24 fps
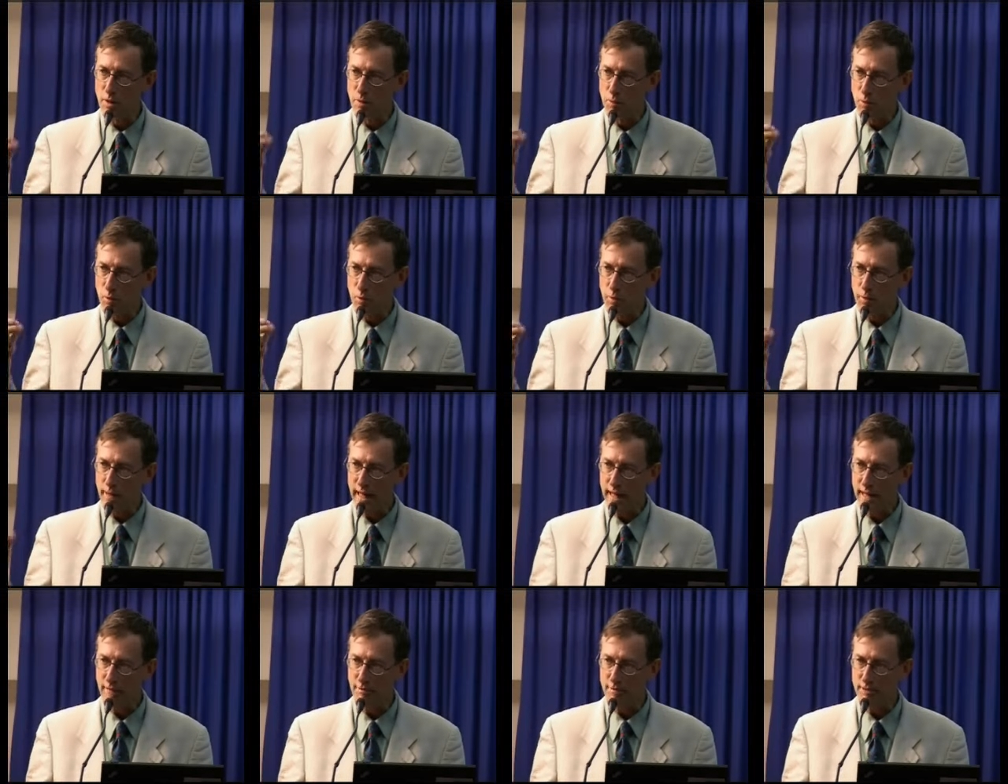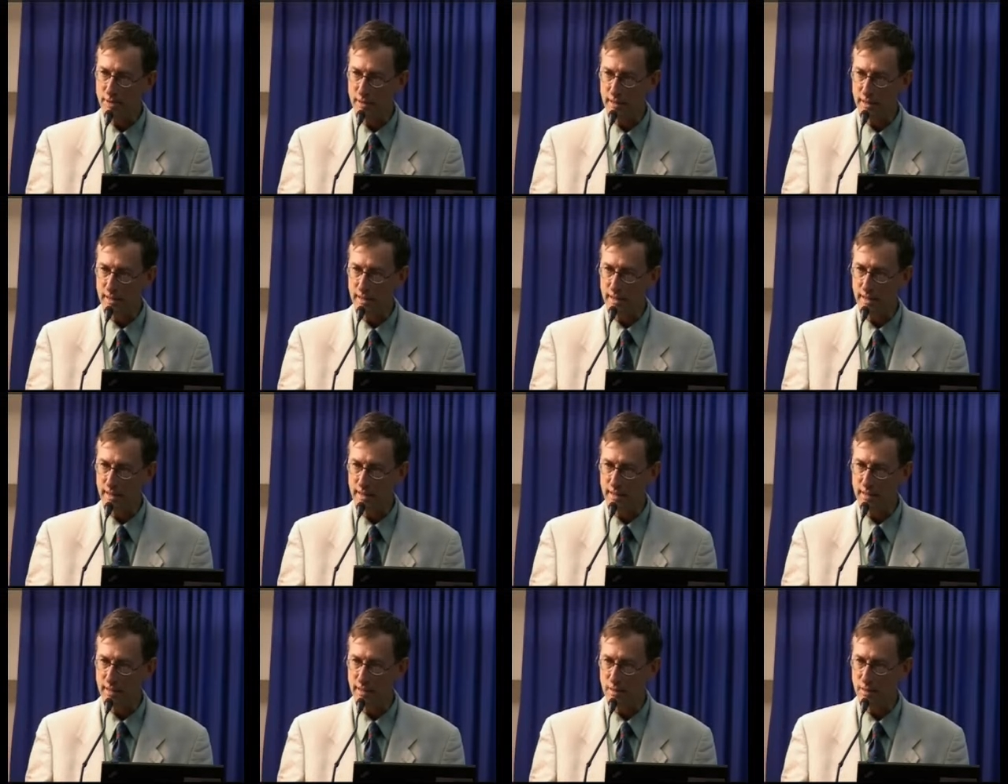What we have done in
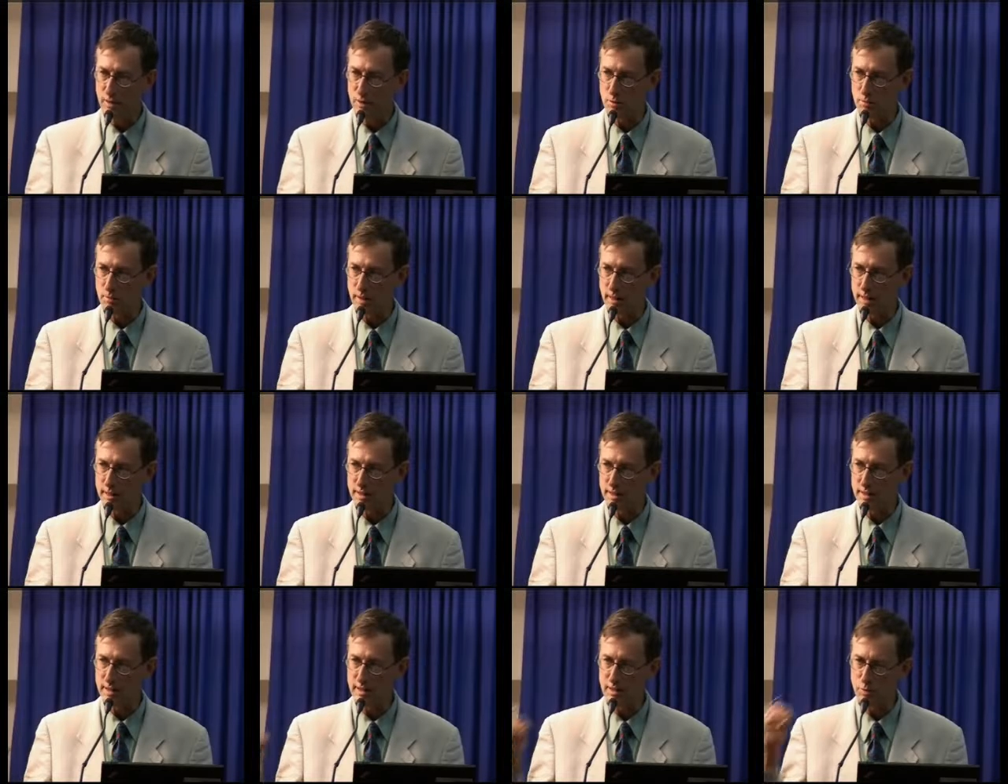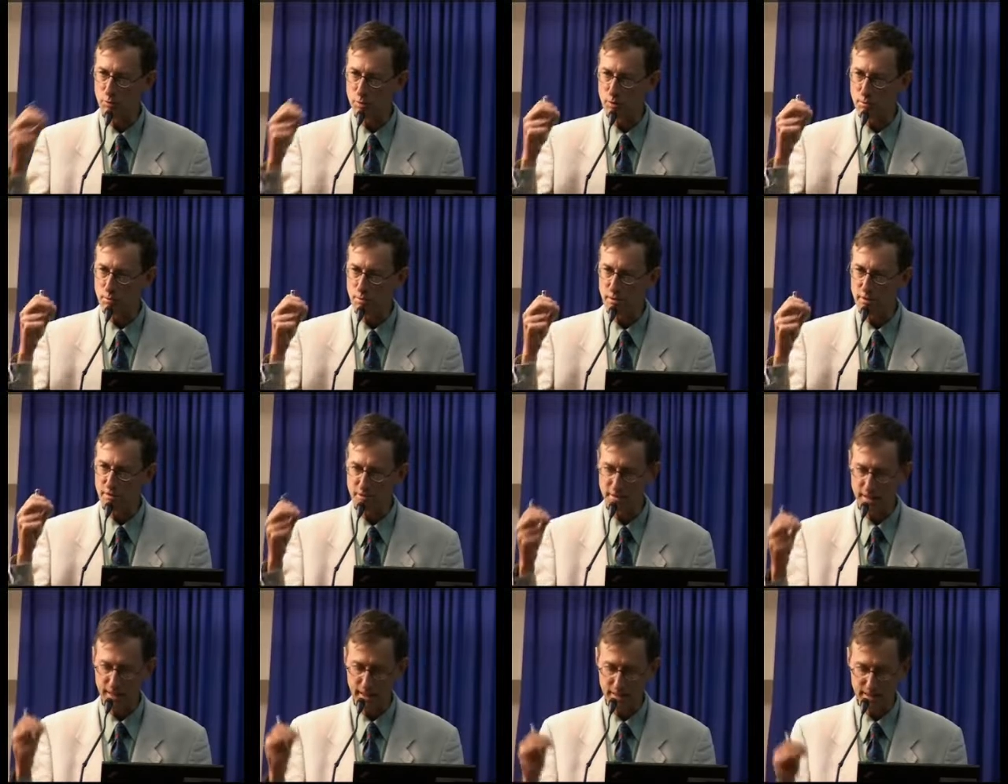ITU medicine is we've
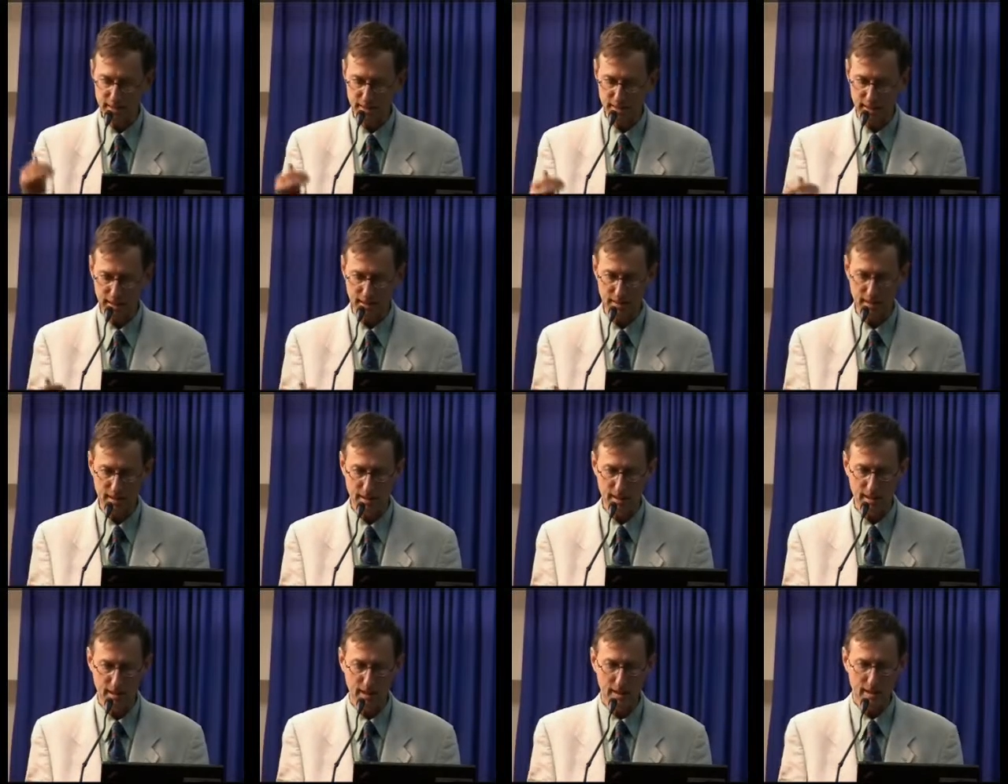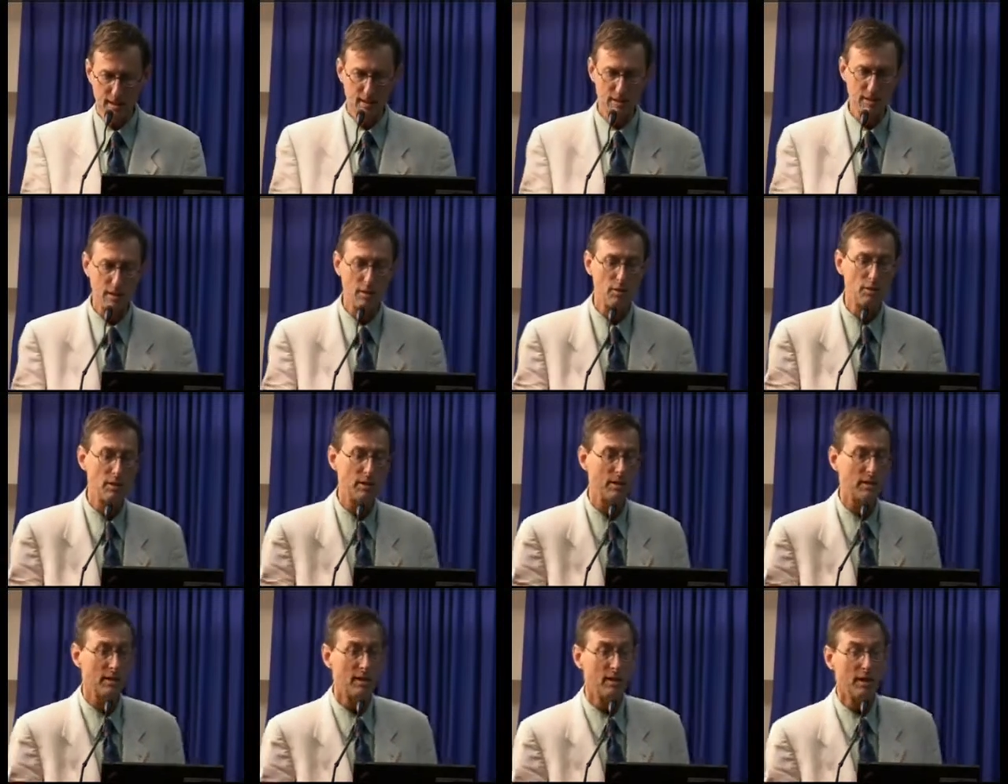perfected it so
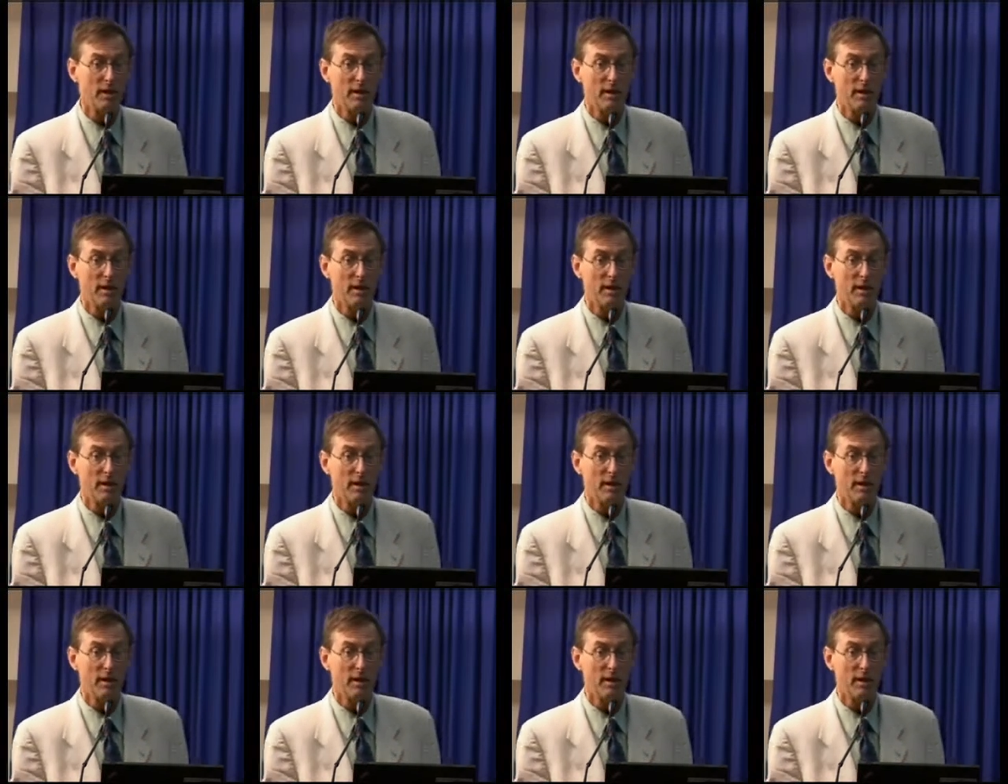that